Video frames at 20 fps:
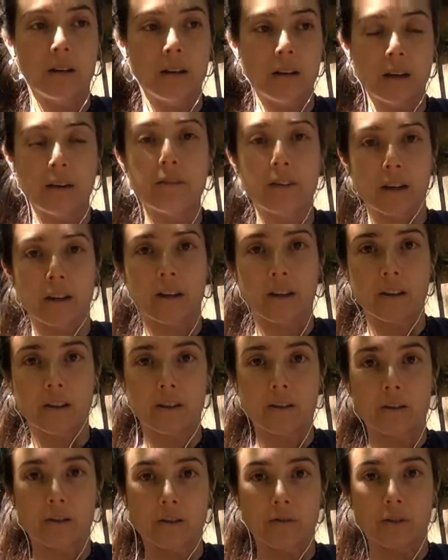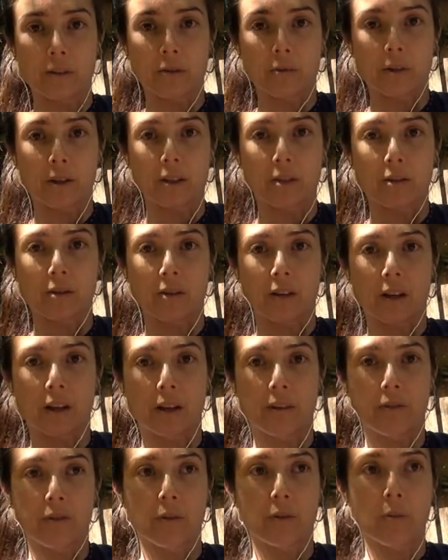giving the surface was. So,
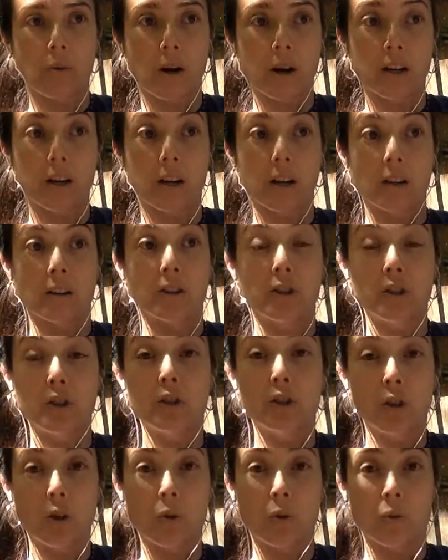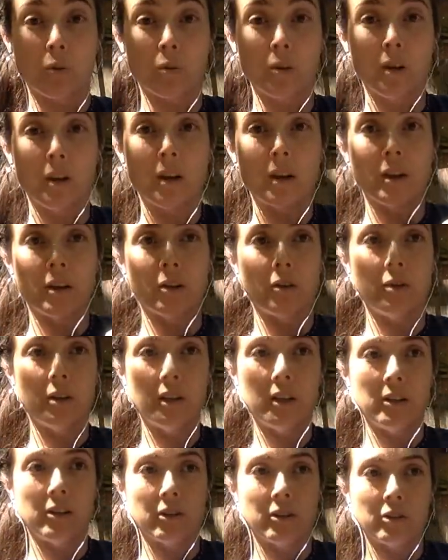like if you're walking on stone, you
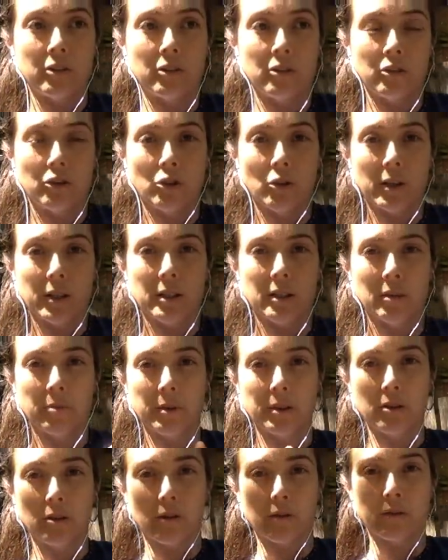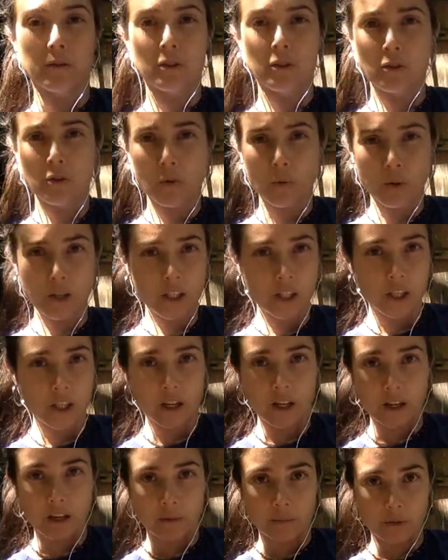need your joints to be sort of
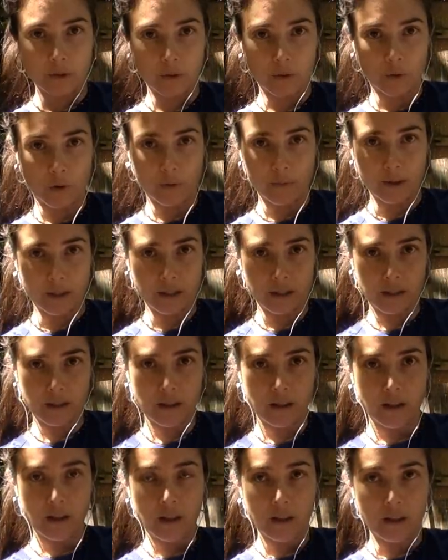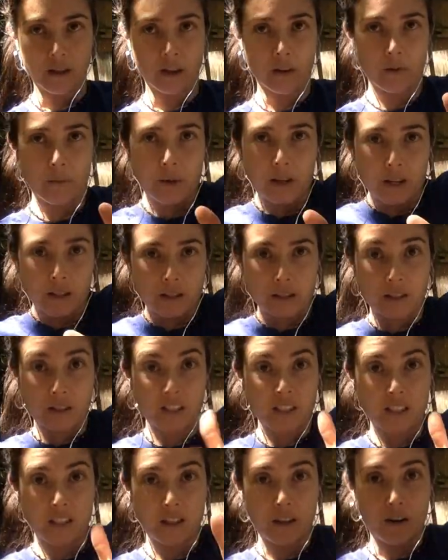squishy and absorbent, because
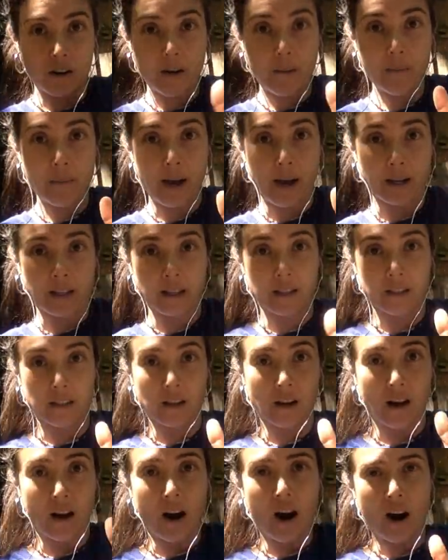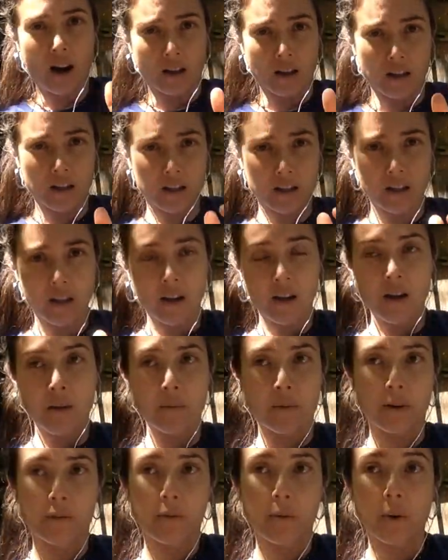your impact is harsh.
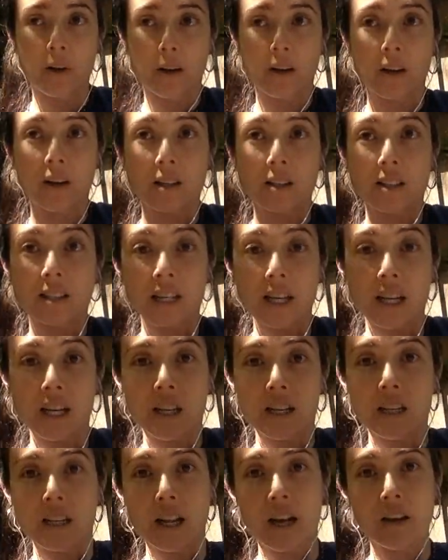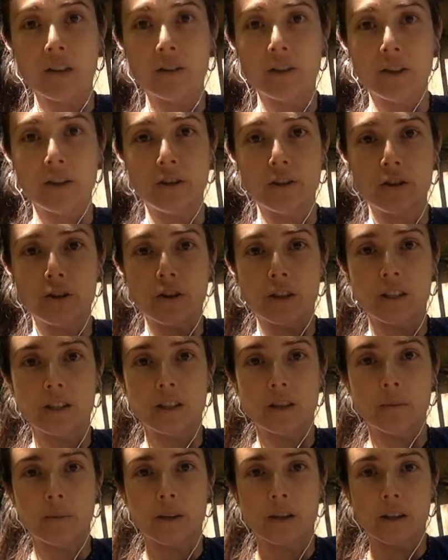But if you're walking on sand, now you need your joints
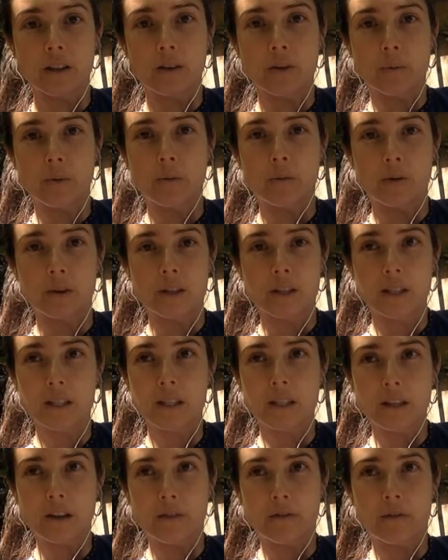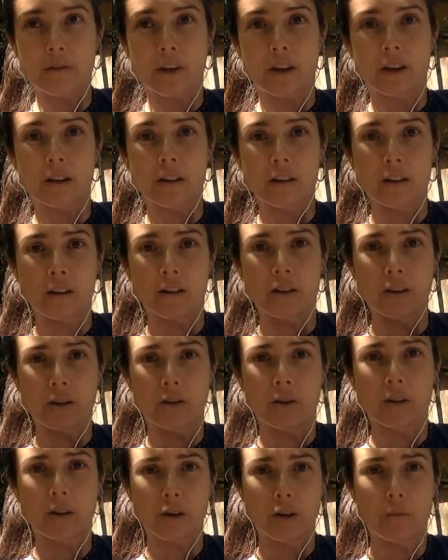to be a little bit more stiff and
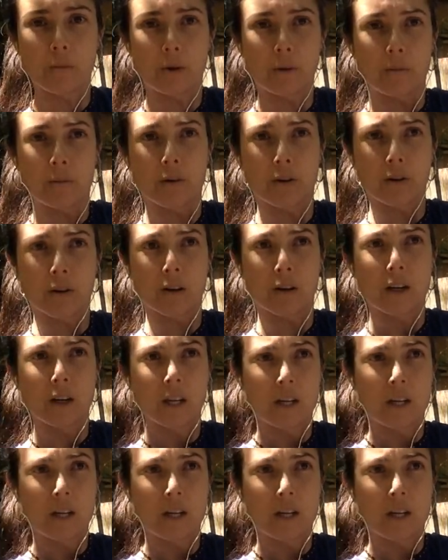a little bit more